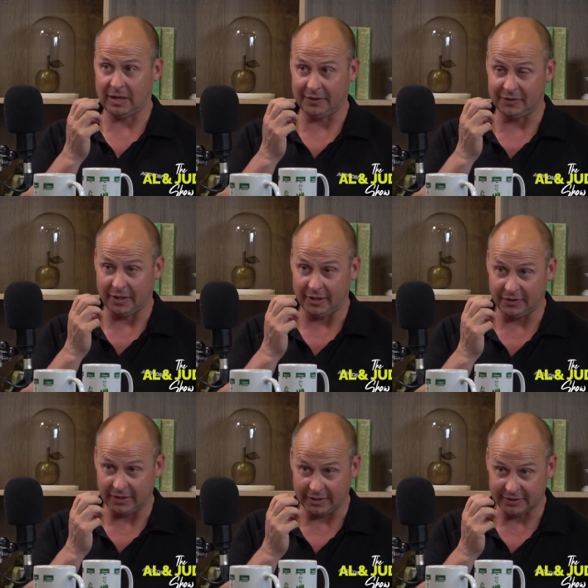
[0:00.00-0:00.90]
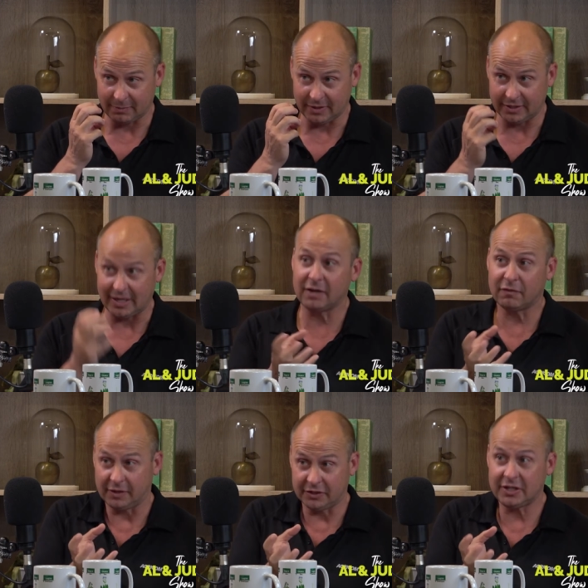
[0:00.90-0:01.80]
some of the
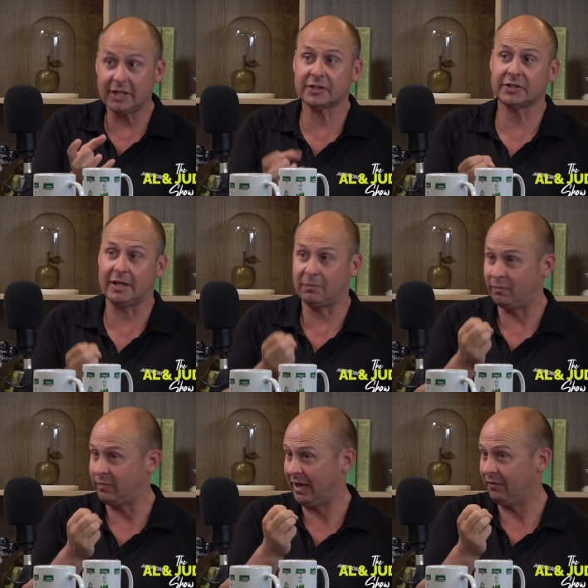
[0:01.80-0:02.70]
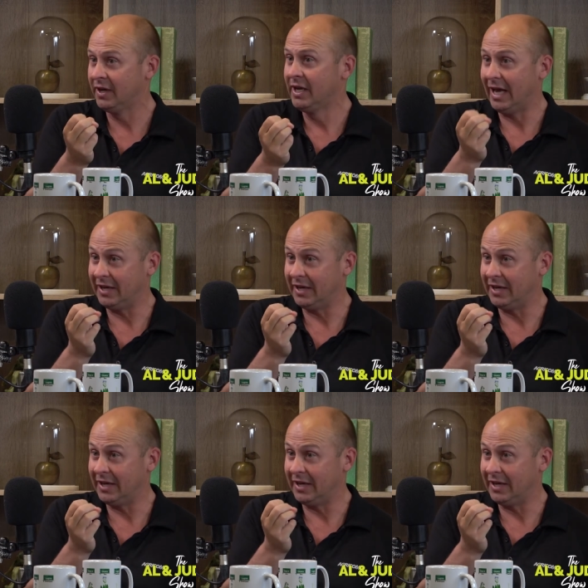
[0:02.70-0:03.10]
native insects that have